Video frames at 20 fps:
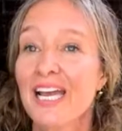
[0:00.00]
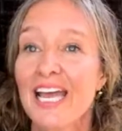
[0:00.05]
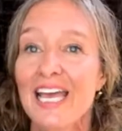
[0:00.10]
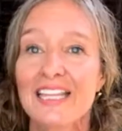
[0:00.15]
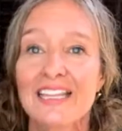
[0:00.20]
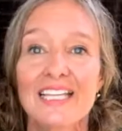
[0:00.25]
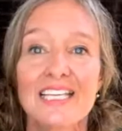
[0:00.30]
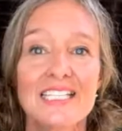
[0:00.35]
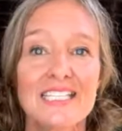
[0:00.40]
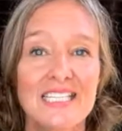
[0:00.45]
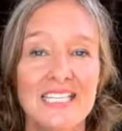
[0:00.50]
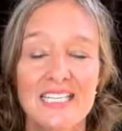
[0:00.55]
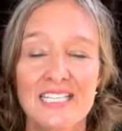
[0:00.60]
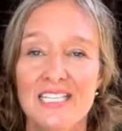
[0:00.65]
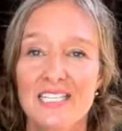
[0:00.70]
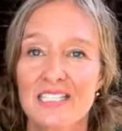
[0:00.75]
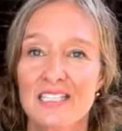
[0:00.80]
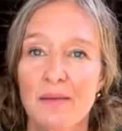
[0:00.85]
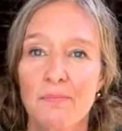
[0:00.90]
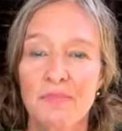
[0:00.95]
and listening to
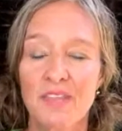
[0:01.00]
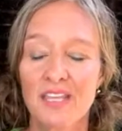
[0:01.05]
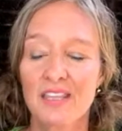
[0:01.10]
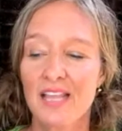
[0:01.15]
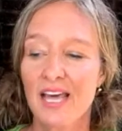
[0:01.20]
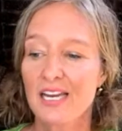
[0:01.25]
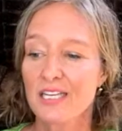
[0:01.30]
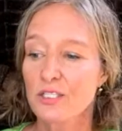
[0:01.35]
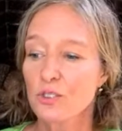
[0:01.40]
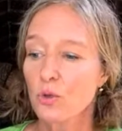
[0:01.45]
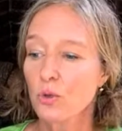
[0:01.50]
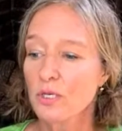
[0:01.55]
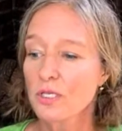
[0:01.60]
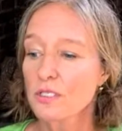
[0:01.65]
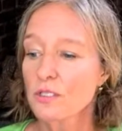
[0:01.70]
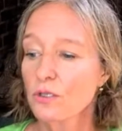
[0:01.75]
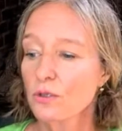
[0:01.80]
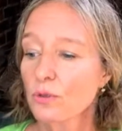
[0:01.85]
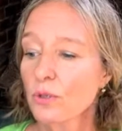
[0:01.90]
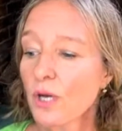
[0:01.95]
something that is going
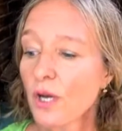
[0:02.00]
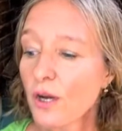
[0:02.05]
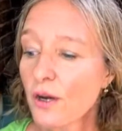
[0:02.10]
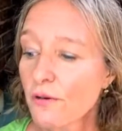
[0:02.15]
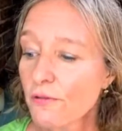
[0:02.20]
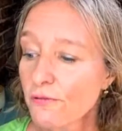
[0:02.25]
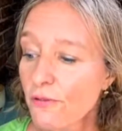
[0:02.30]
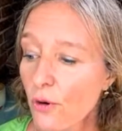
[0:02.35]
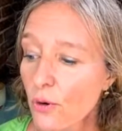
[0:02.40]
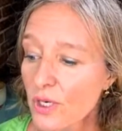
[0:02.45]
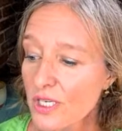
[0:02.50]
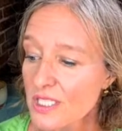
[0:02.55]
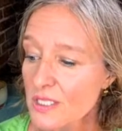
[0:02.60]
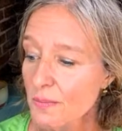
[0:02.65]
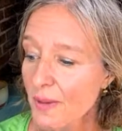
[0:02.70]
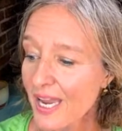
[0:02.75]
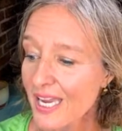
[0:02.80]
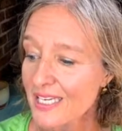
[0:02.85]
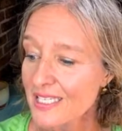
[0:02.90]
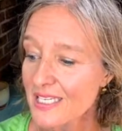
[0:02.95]
to focus
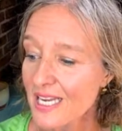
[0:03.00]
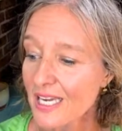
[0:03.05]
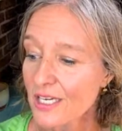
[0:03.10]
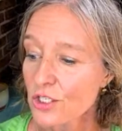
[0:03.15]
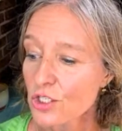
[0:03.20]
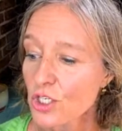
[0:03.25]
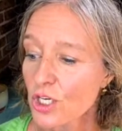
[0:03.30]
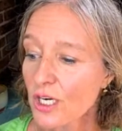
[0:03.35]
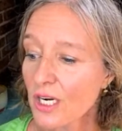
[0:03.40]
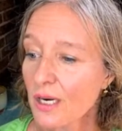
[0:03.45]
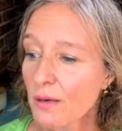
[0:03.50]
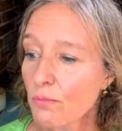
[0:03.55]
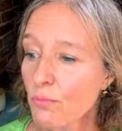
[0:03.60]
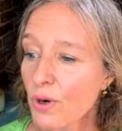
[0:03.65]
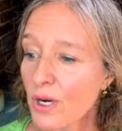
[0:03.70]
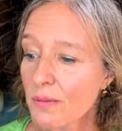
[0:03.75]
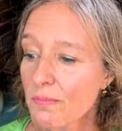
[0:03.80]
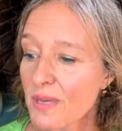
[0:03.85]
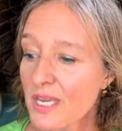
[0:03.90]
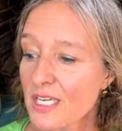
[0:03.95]
my attention and
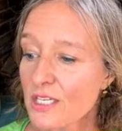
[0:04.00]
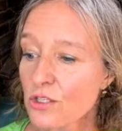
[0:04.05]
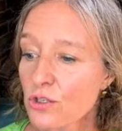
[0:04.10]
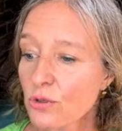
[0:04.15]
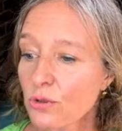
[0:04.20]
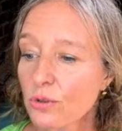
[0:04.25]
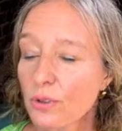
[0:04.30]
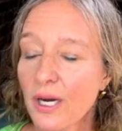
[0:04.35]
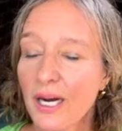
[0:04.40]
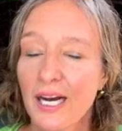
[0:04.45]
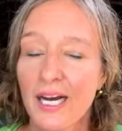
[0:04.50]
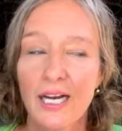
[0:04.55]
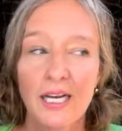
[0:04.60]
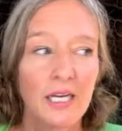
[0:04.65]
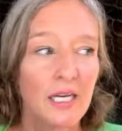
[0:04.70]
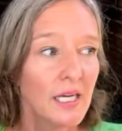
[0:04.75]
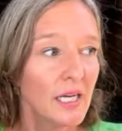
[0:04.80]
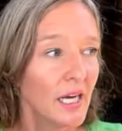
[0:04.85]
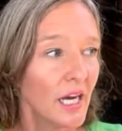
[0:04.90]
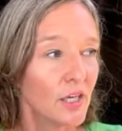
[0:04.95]
bring me into
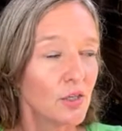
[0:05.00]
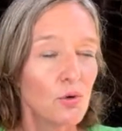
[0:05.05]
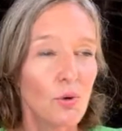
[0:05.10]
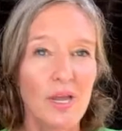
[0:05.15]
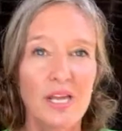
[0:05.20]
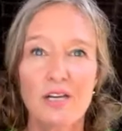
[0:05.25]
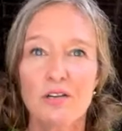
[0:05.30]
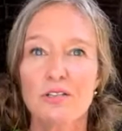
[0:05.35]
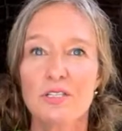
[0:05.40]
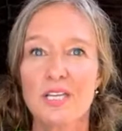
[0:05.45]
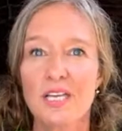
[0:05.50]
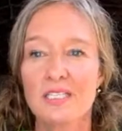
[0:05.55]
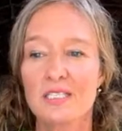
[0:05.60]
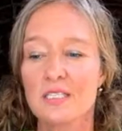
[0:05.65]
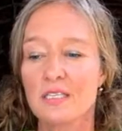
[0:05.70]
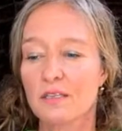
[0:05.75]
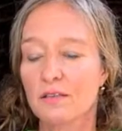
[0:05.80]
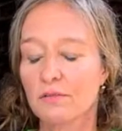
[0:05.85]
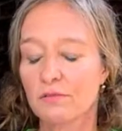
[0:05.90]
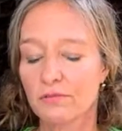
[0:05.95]
a greater sense
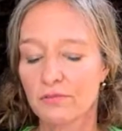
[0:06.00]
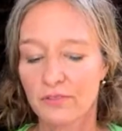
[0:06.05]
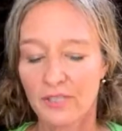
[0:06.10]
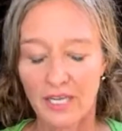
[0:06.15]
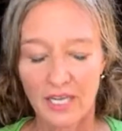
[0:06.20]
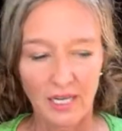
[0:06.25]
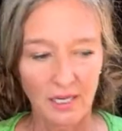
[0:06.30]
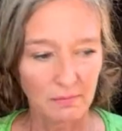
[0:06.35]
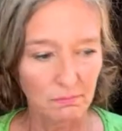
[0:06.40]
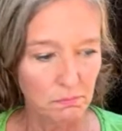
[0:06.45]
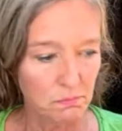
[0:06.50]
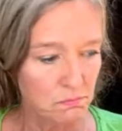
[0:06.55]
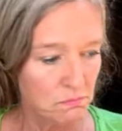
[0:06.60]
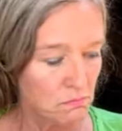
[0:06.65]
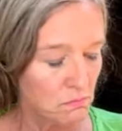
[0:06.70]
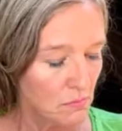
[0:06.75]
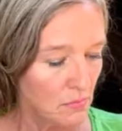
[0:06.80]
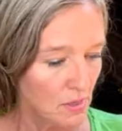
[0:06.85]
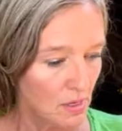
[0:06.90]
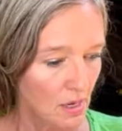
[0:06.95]
of
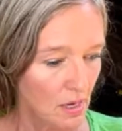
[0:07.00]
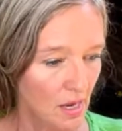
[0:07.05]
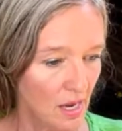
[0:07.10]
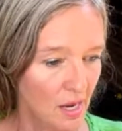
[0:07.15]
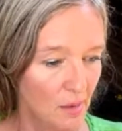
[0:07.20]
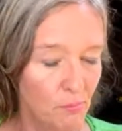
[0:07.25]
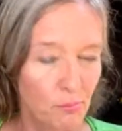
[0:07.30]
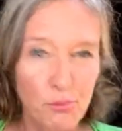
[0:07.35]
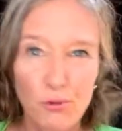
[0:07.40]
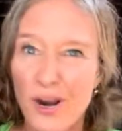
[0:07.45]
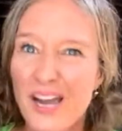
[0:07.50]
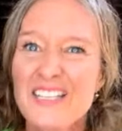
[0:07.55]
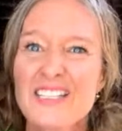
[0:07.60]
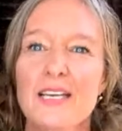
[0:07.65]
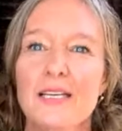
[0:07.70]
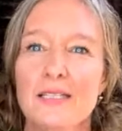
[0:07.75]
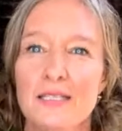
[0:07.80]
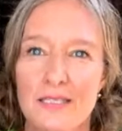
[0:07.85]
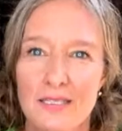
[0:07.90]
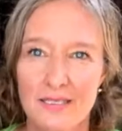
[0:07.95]

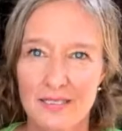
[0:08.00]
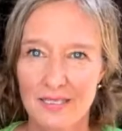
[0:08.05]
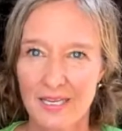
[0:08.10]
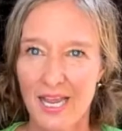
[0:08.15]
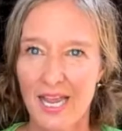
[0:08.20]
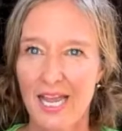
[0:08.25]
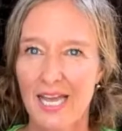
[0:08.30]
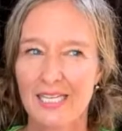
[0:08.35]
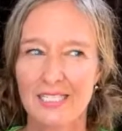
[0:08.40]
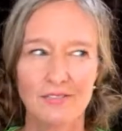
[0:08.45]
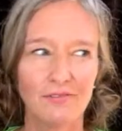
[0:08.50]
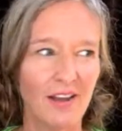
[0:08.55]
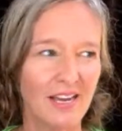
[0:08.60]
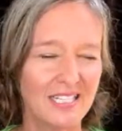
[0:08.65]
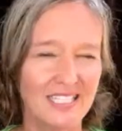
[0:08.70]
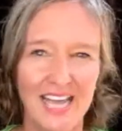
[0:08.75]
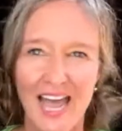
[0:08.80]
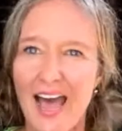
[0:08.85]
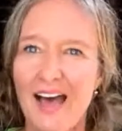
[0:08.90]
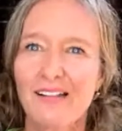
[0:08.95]
presence and
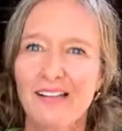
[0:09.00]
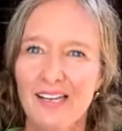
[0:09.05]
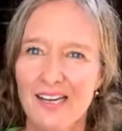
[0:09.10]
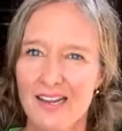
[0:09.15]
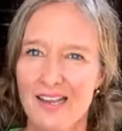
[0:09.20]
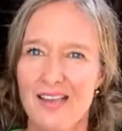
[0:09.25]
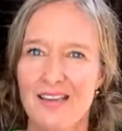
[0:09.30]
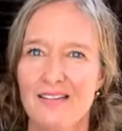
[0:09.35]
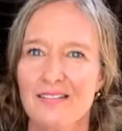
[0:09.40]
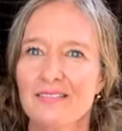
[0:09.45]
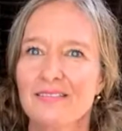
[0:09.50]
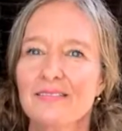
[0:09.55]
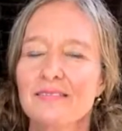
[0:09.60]
vitality,